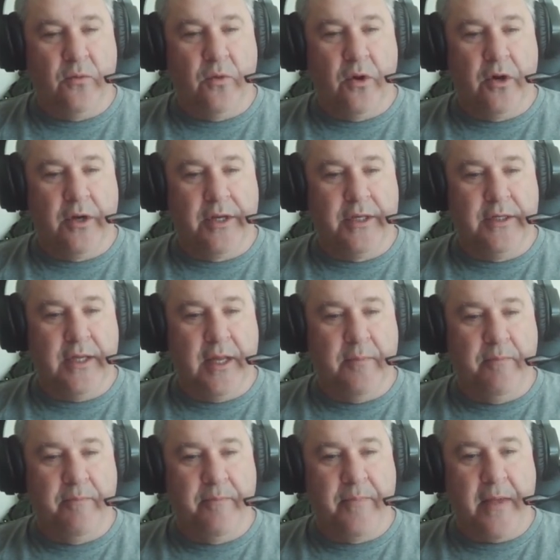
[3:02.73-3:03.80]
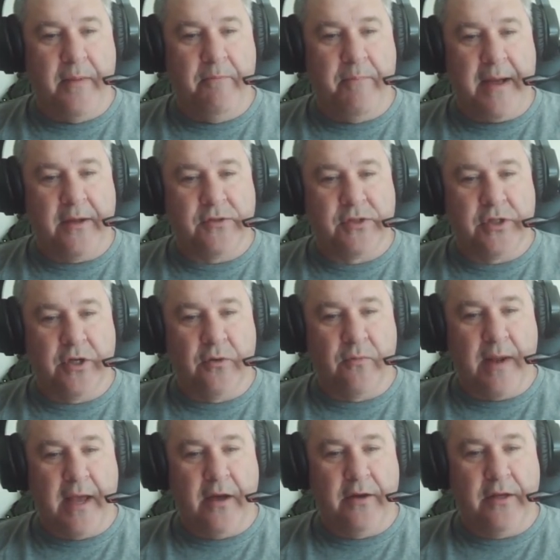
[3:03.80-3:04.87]
work and bouncing
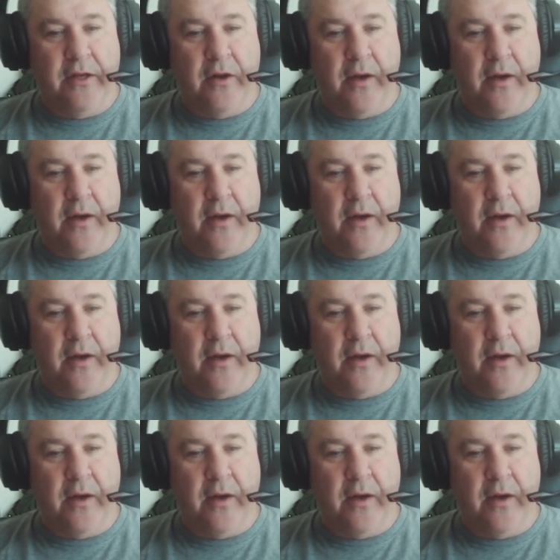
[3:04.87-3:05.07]
around.